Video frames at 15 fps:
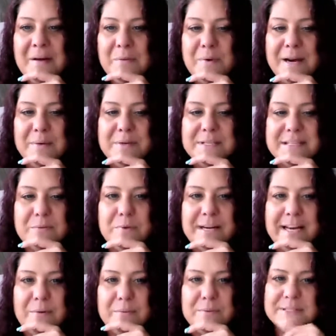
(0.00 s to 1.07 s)
when I
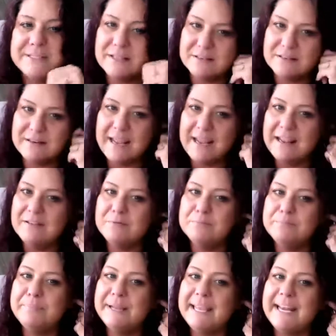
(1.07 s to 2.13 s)
was
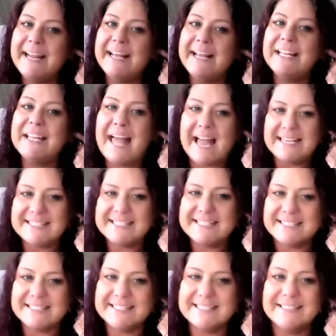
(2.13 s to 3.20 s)
beginning
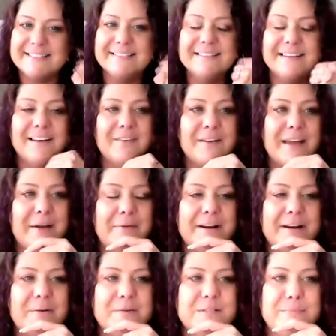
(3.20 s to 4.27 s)
classes. Okay.
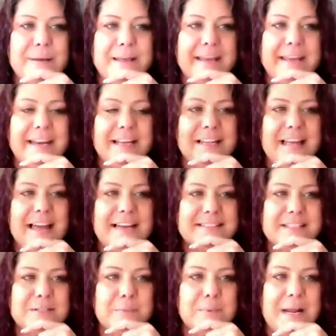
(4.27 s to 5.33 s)
When I was beginning
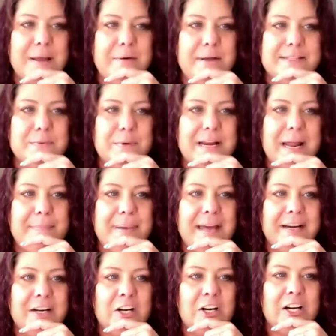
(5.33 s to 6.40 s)
classes, when I
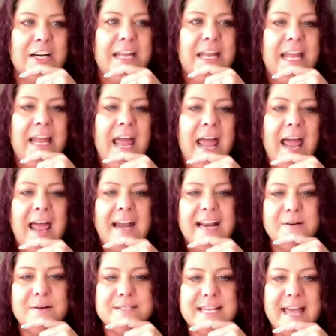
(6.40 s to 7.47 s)
met her. And
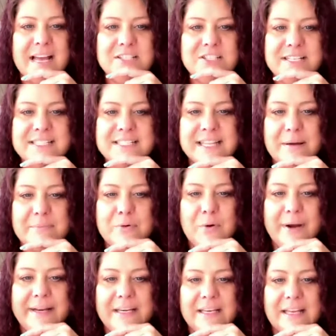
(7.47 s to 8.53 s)
I was actually to that
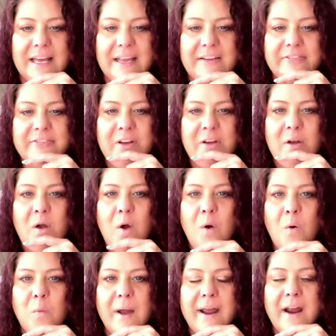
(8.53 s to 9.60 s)
point in life
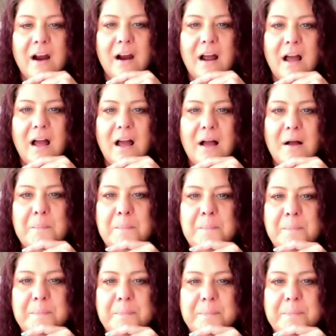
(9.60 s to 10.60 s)
where, I'm